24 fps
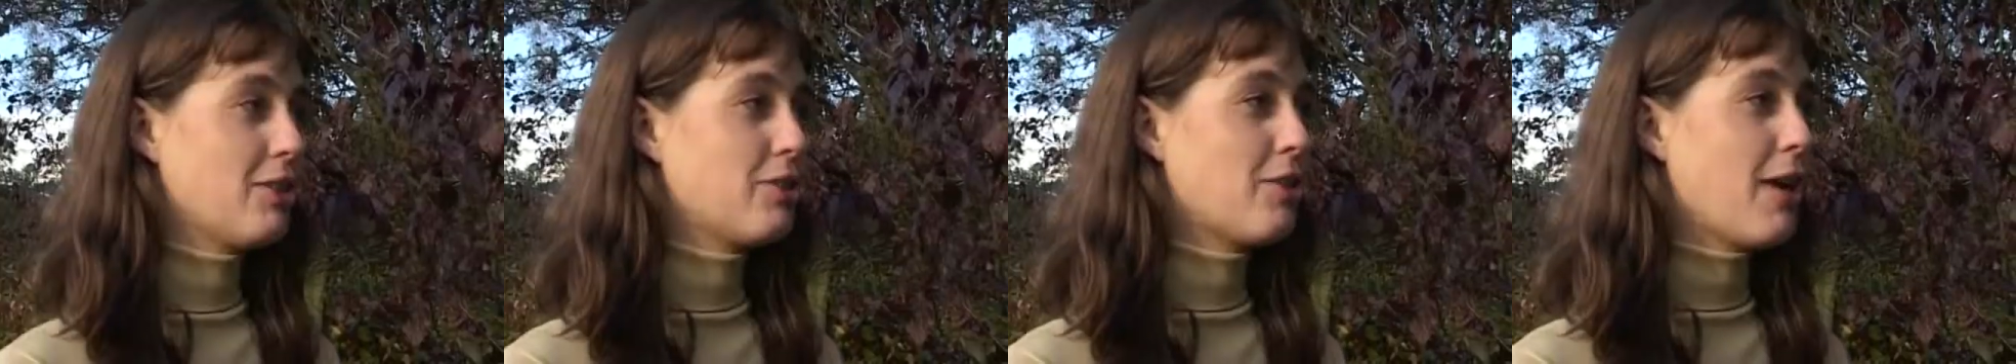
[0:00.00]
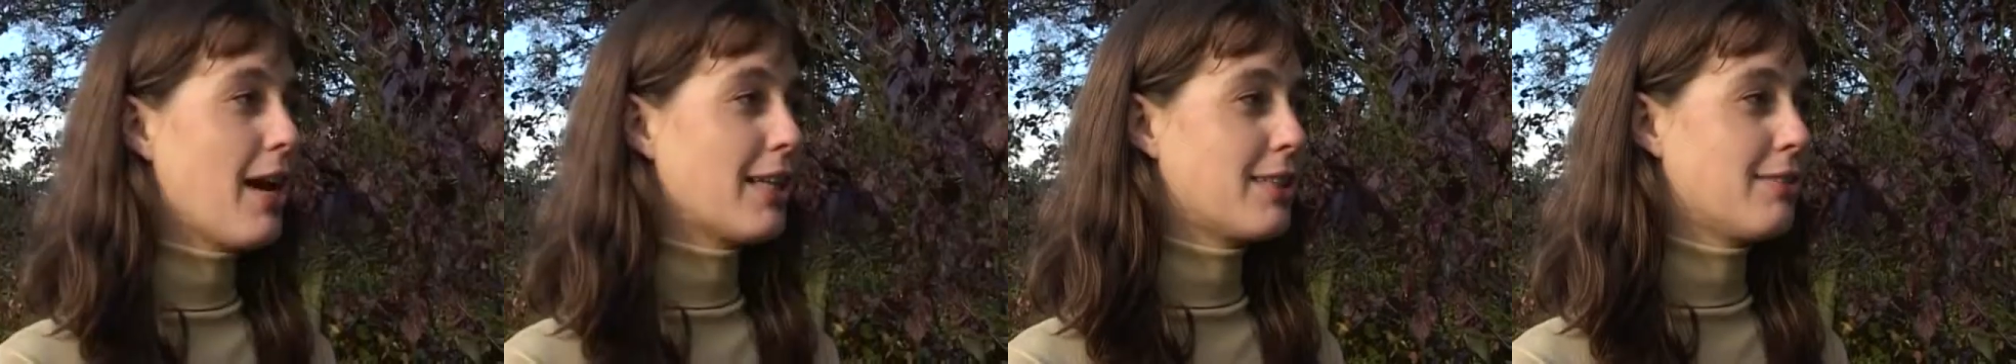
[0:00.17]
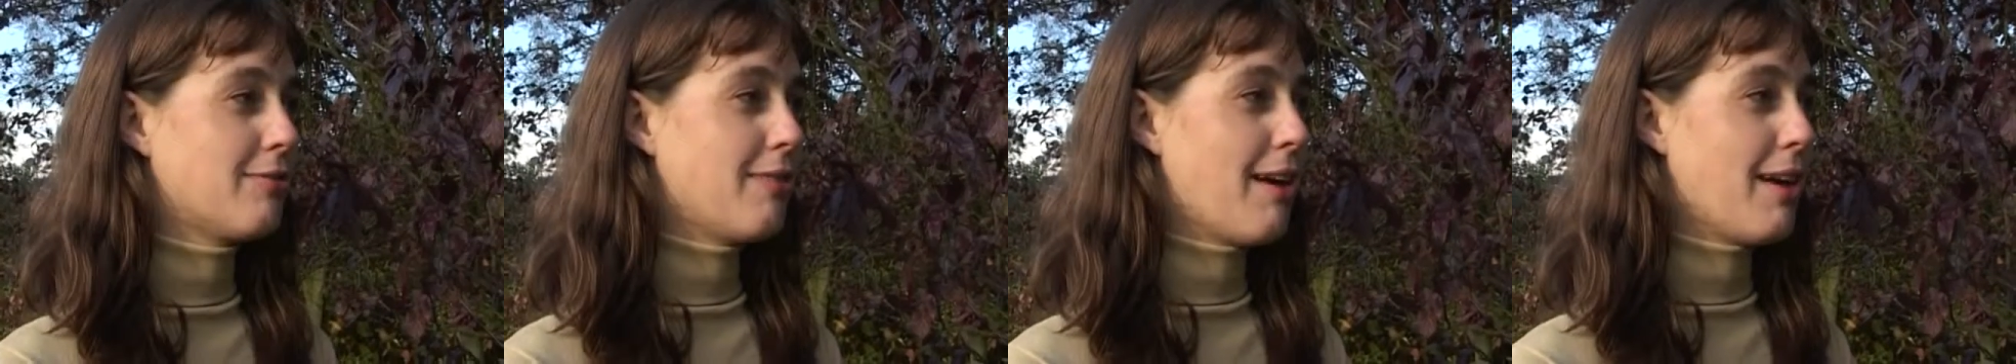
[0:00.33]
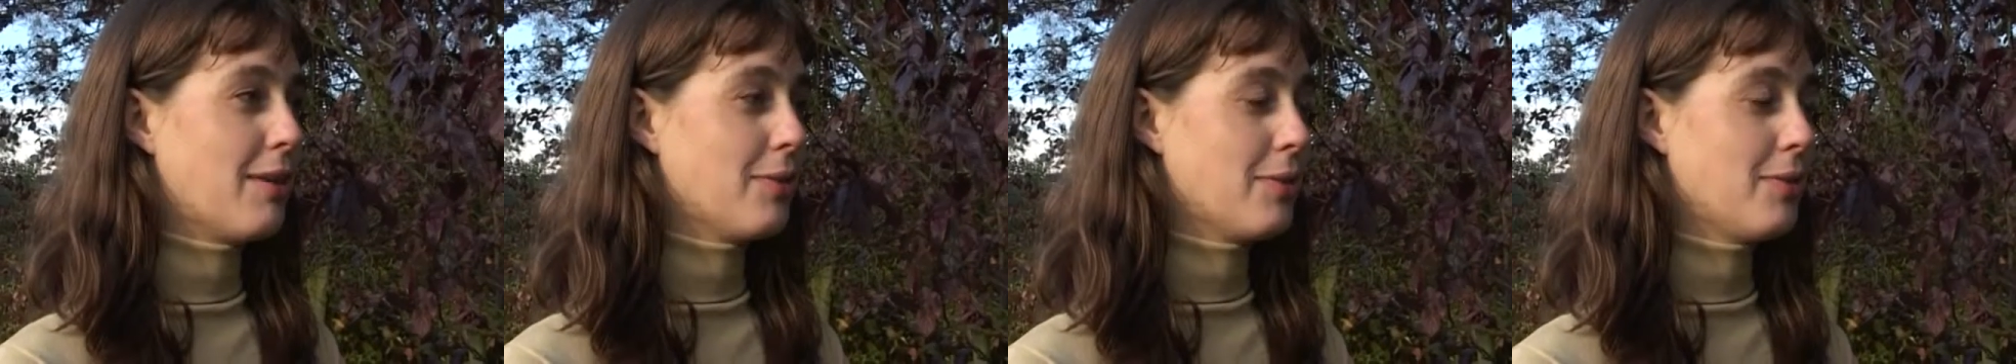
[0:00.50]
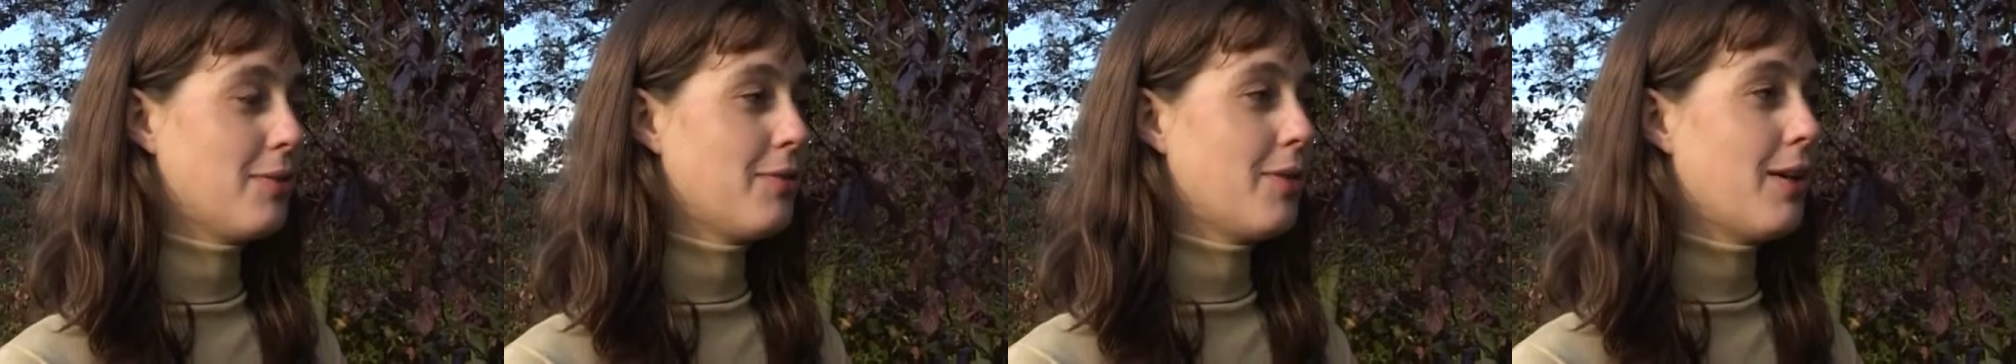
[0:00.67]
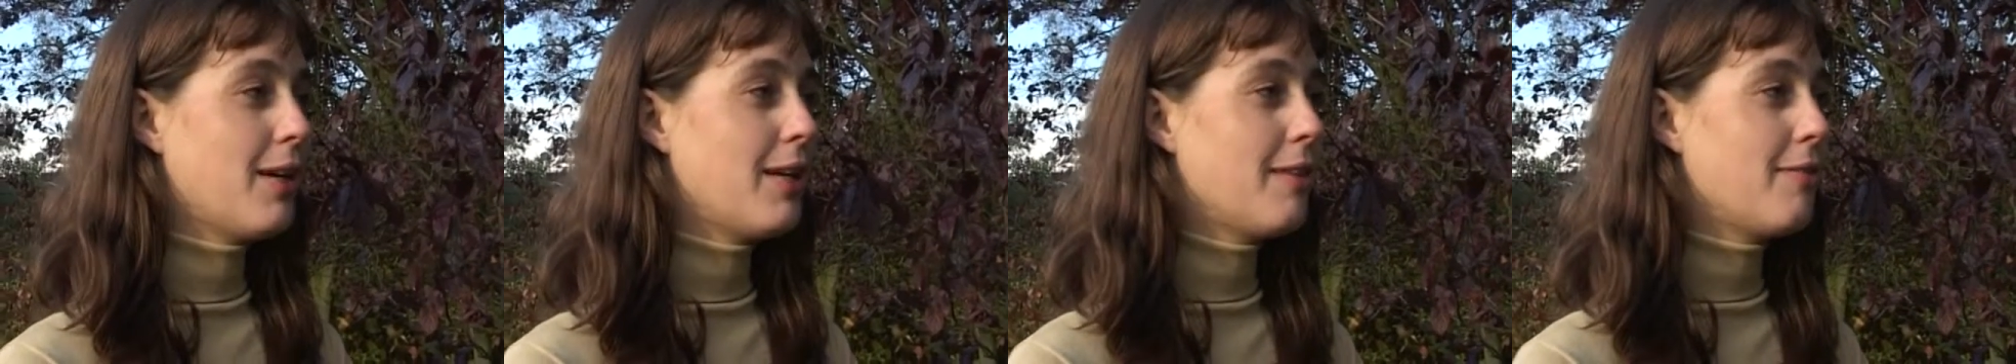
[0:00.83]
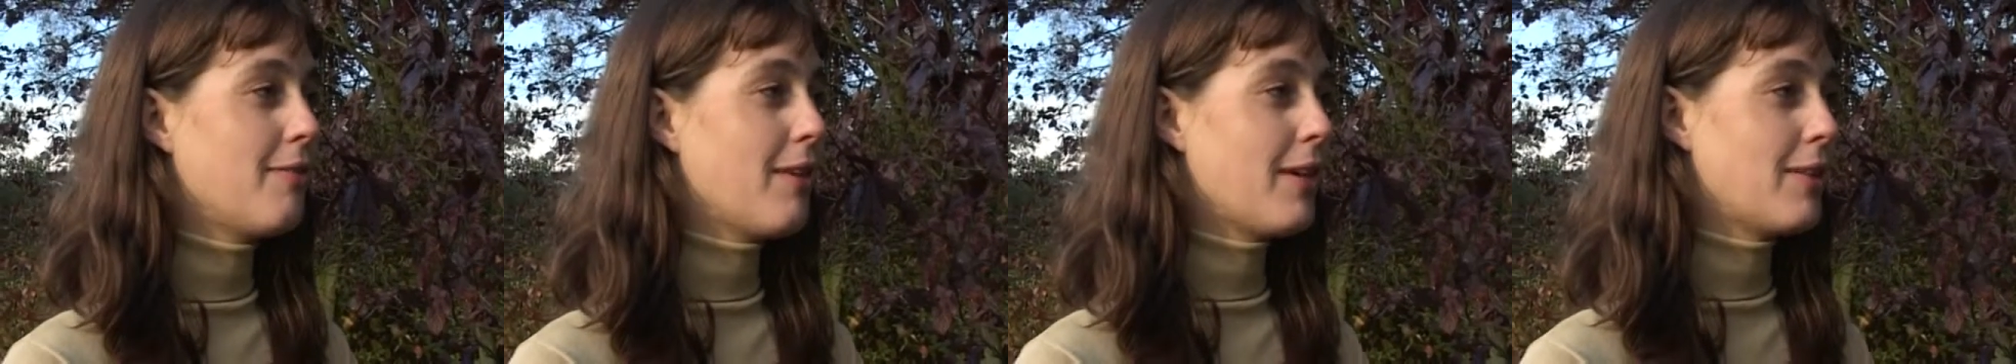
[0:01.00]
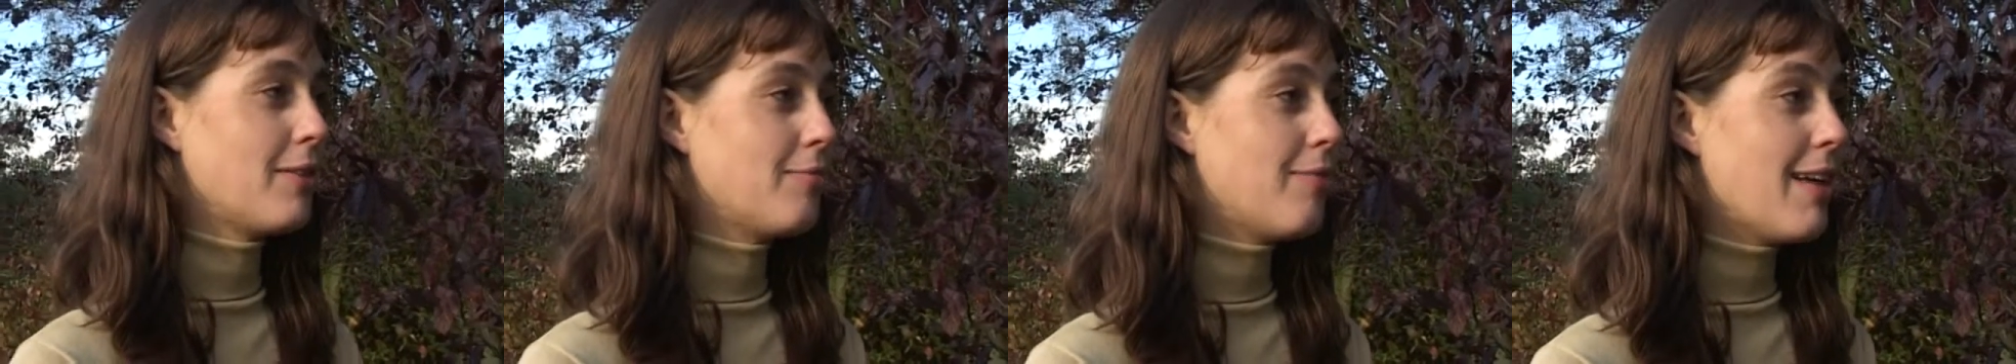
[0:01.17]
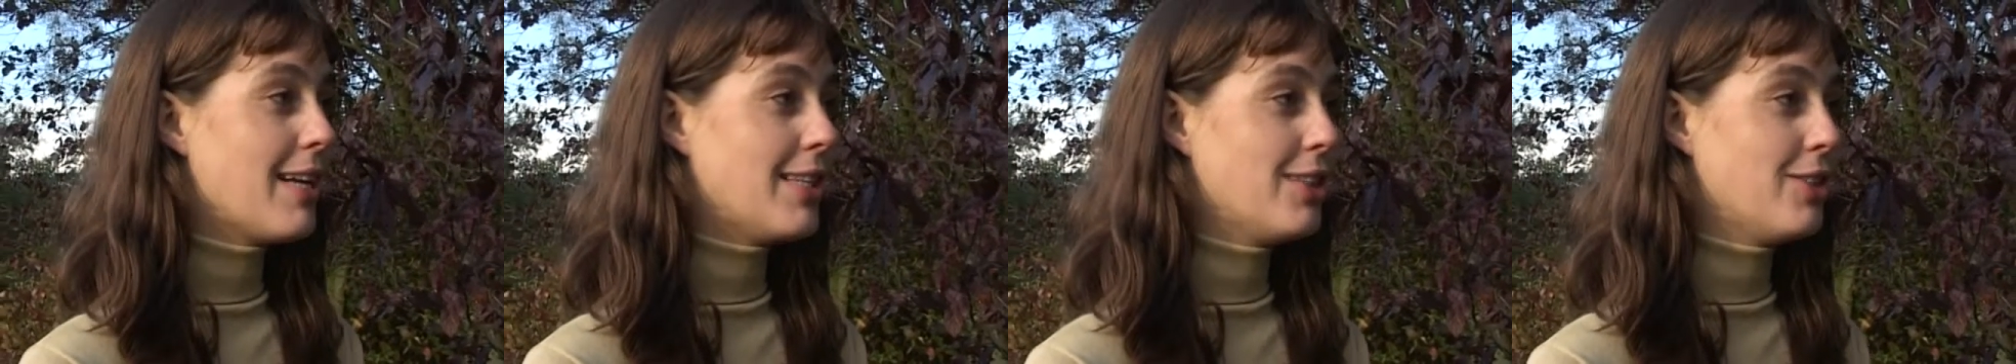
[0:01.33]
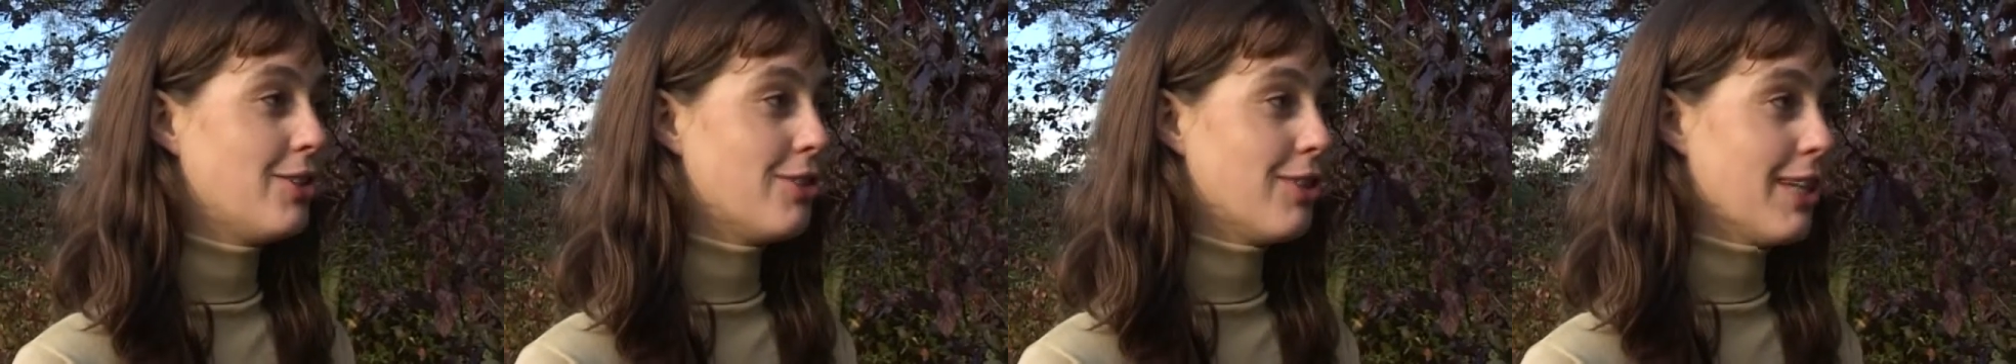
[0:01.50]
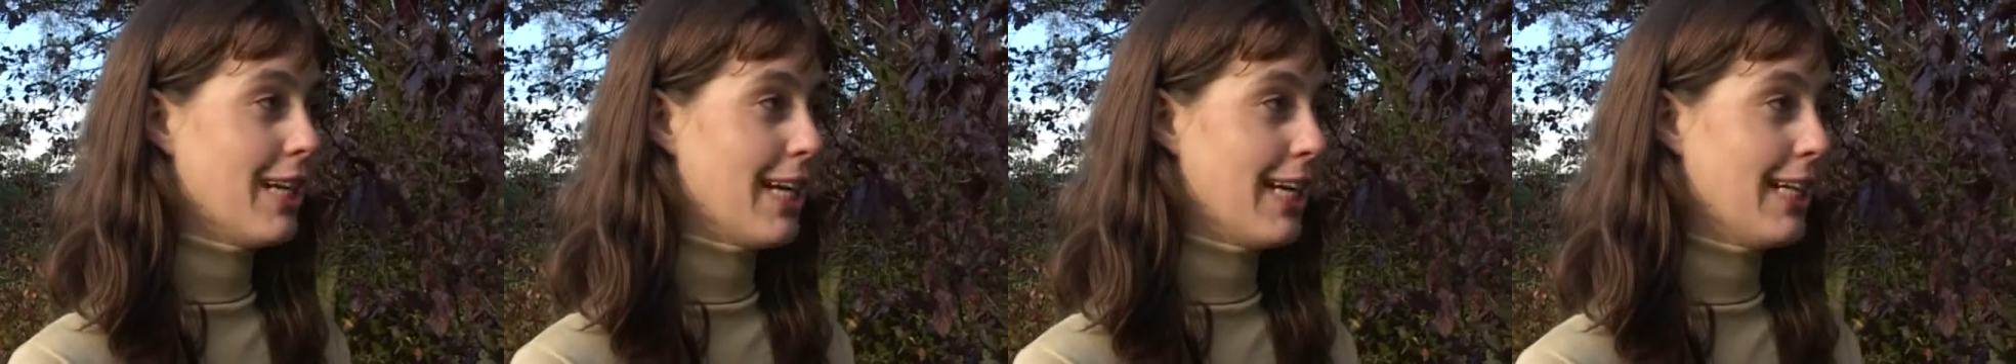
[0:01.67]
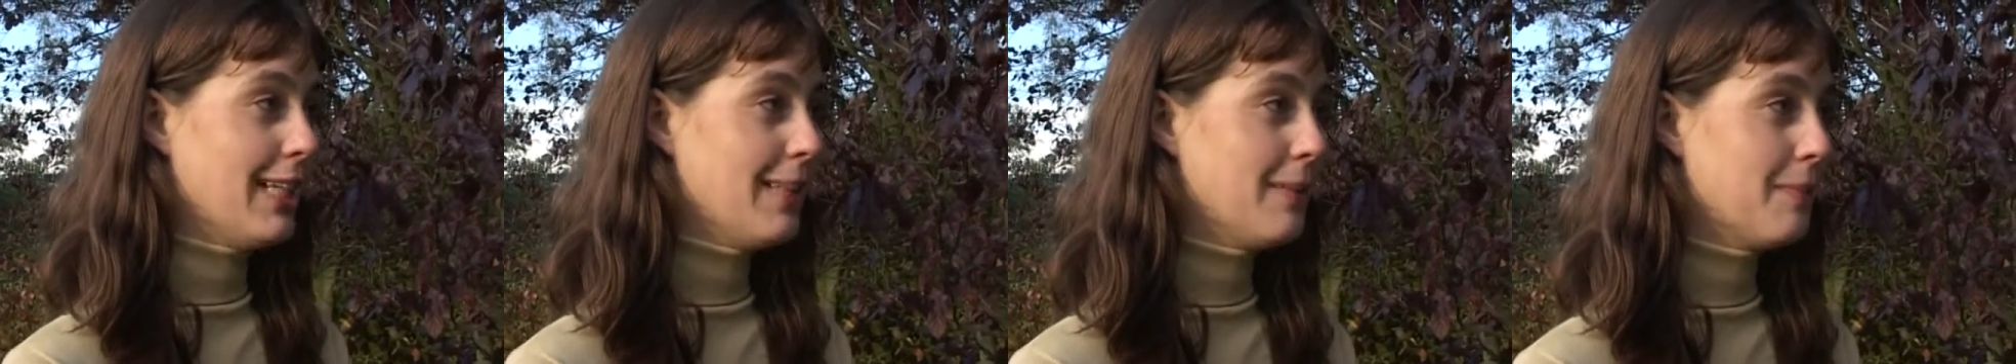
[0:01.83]
tracked around, we finally found a red
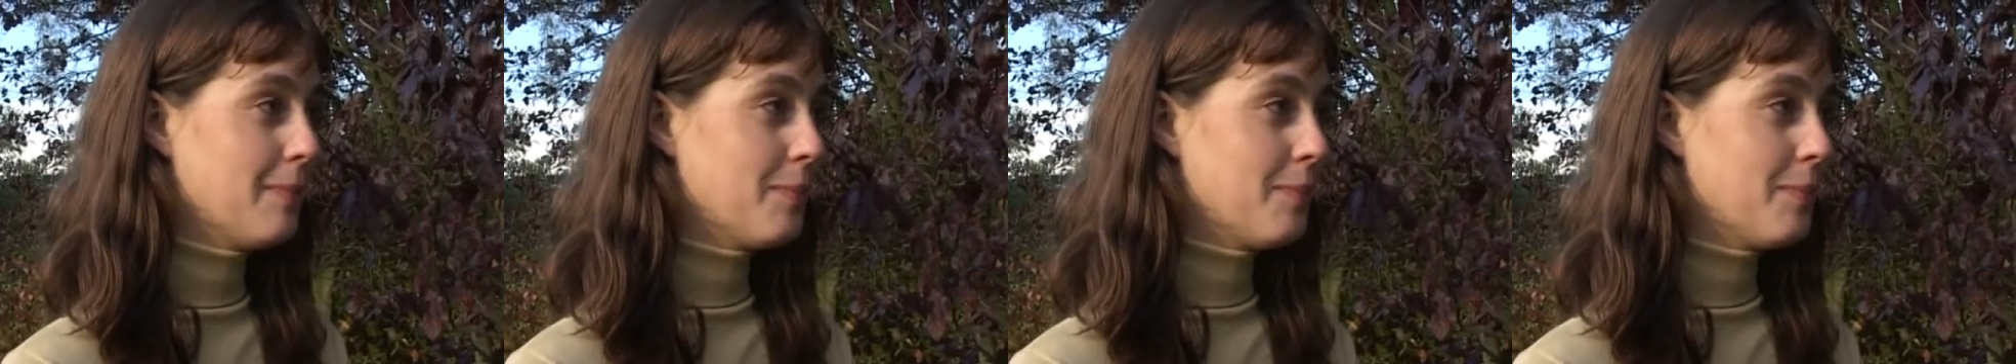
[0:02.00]
tree.